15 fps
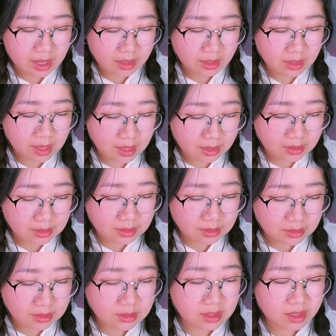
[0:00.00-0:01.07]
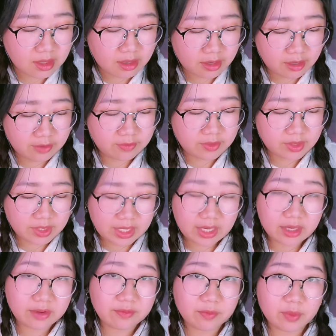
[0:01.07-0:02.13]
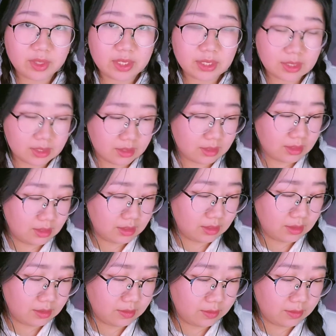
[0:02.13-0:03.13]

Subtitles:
and analysis of creative works.